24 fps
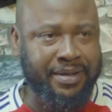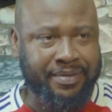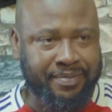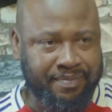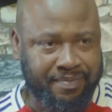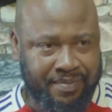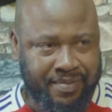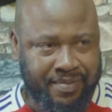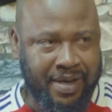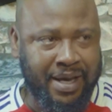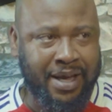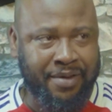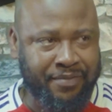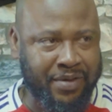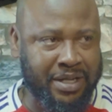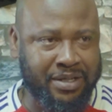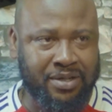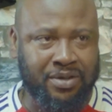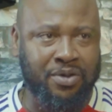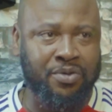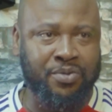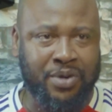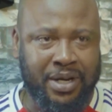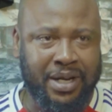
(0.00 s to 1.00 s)
Everton
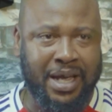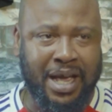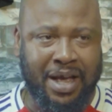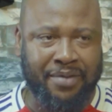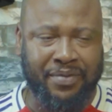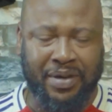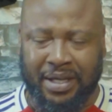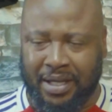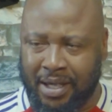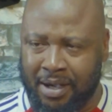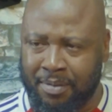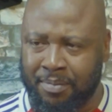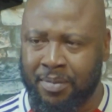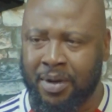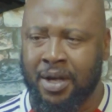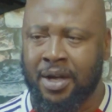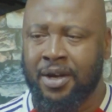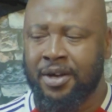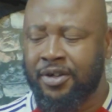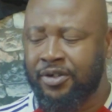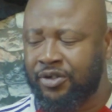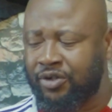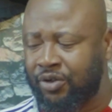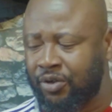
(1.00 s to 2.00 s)
already have a
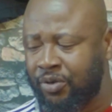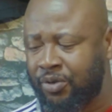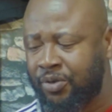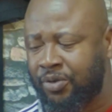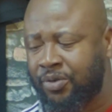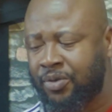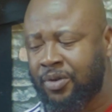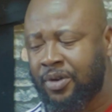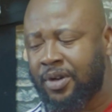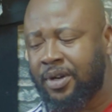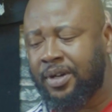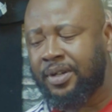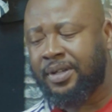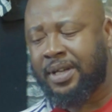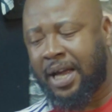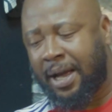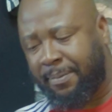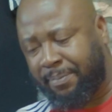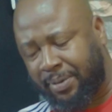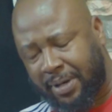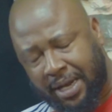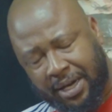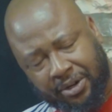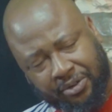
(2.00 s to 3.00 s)
game. So they are
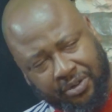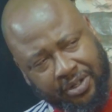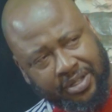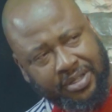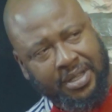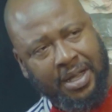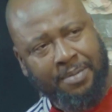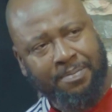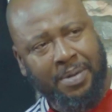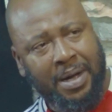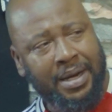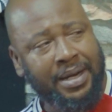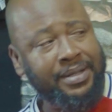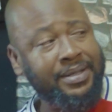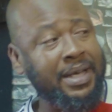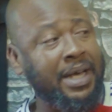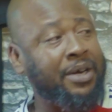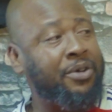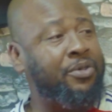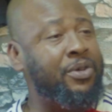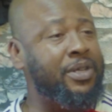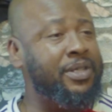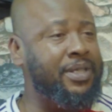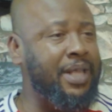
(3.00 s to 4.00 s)
playing Crystal Palace. And
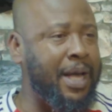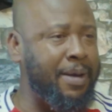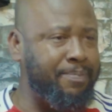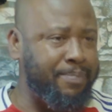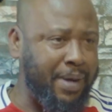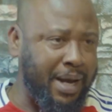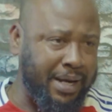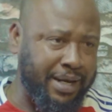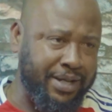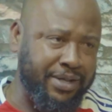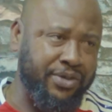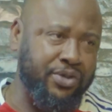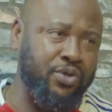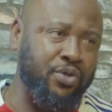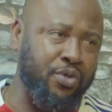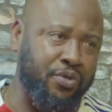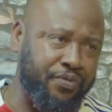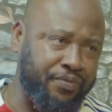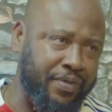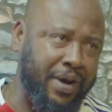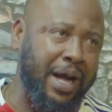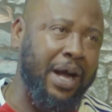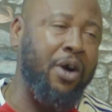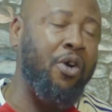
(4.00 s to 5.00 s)
Crystal Palace so
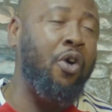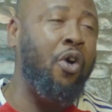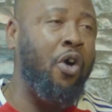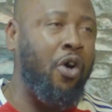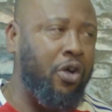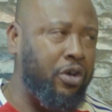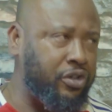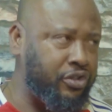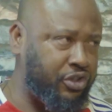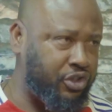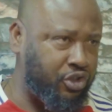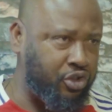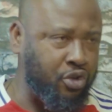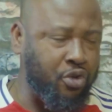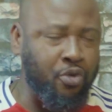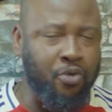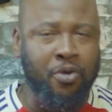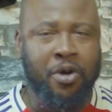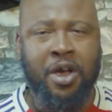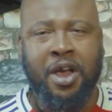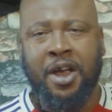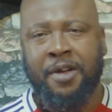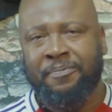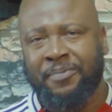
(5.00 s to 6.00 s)
far. Also,
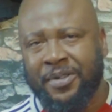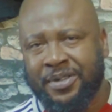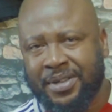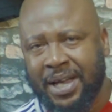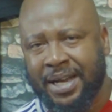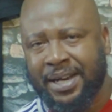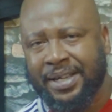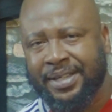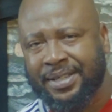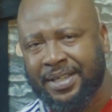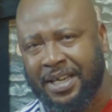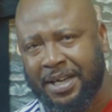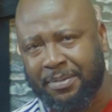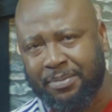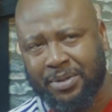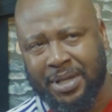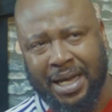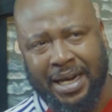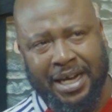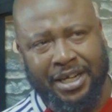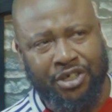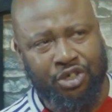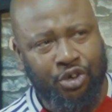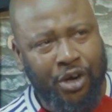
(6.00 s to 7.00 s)
these are the teams that
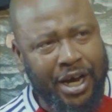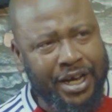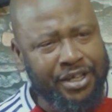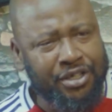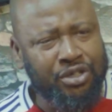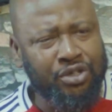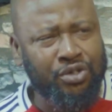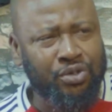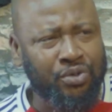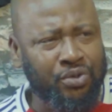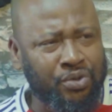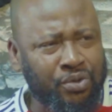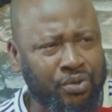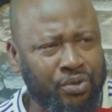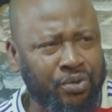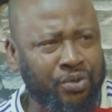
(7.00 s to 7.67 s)
are trying to...